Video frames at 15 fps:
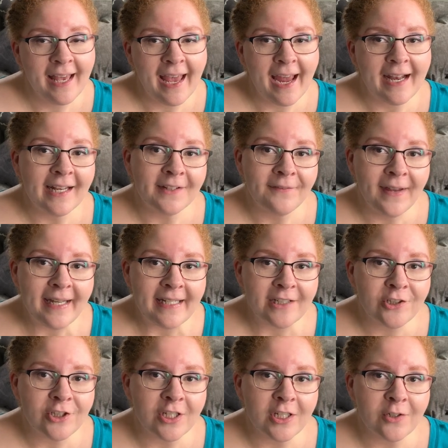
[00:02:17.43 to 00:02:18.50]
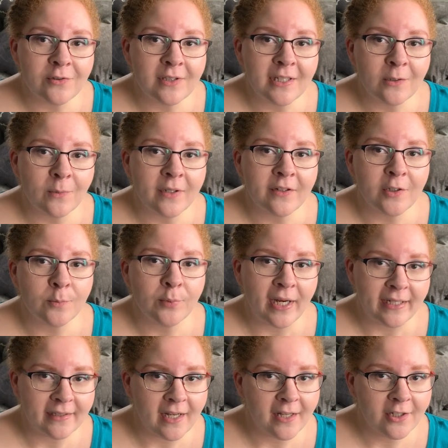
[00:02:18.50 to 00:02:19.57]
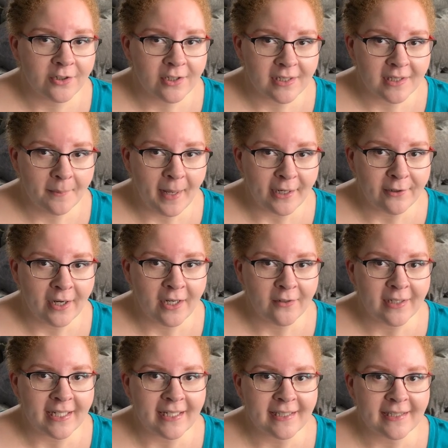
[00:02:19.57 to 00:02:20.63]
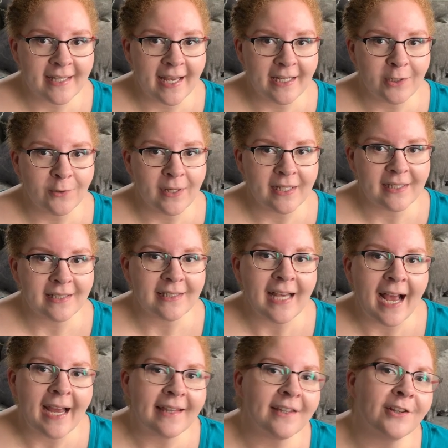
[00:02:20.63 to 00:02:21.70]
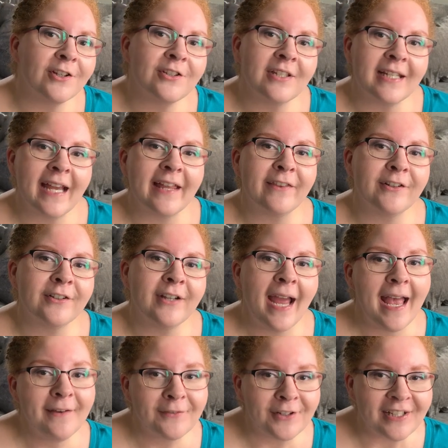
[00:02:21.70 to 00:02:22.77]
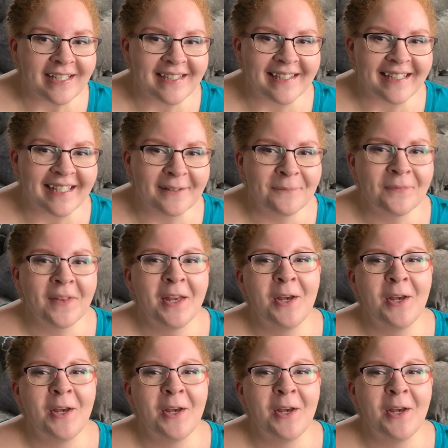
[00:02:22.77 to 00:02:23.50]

An advantage to using one of your brand colors as the background is that you get to tie the look together effortlessly